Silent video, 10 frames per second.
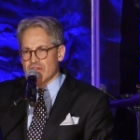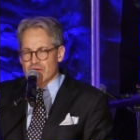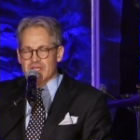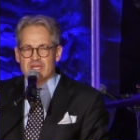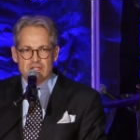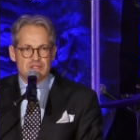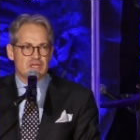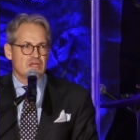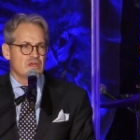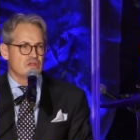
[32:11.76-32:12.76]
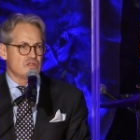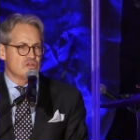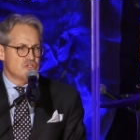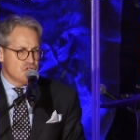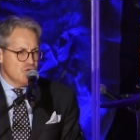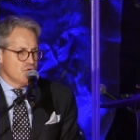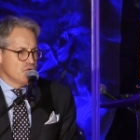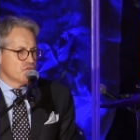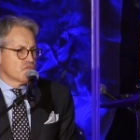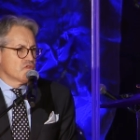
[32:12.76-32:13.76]
they're killing
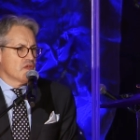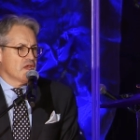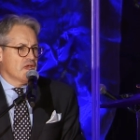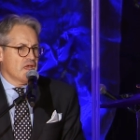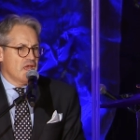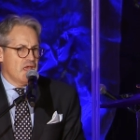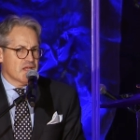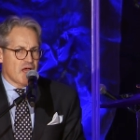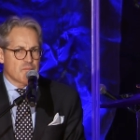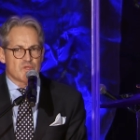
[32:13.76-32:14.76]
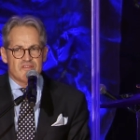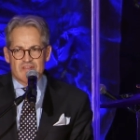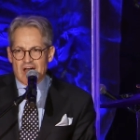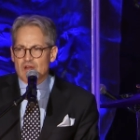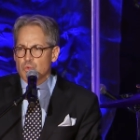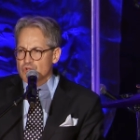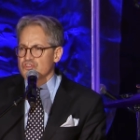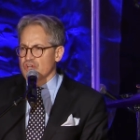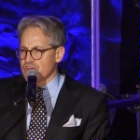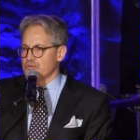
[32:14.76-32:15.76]
Jews, and I believe God will
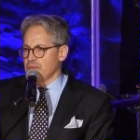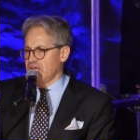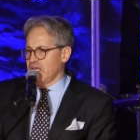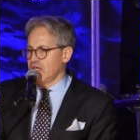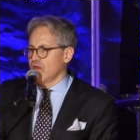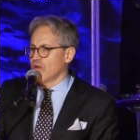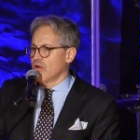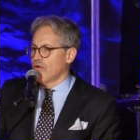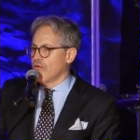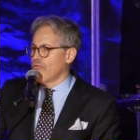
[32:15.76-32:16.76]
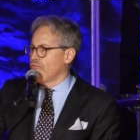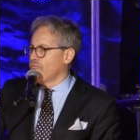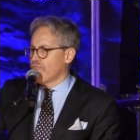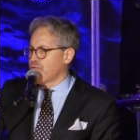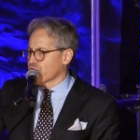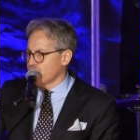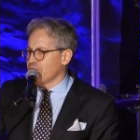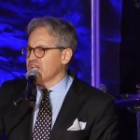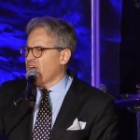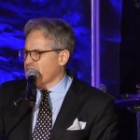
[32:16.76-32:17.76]
judge me for
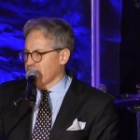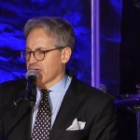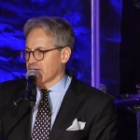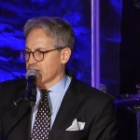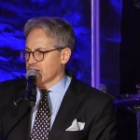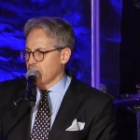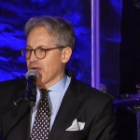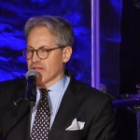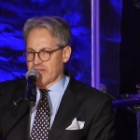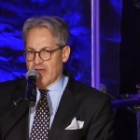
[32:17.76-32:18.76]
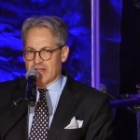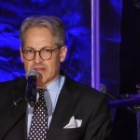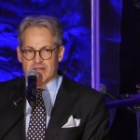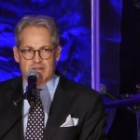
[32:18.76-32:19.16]
doing nothing about that.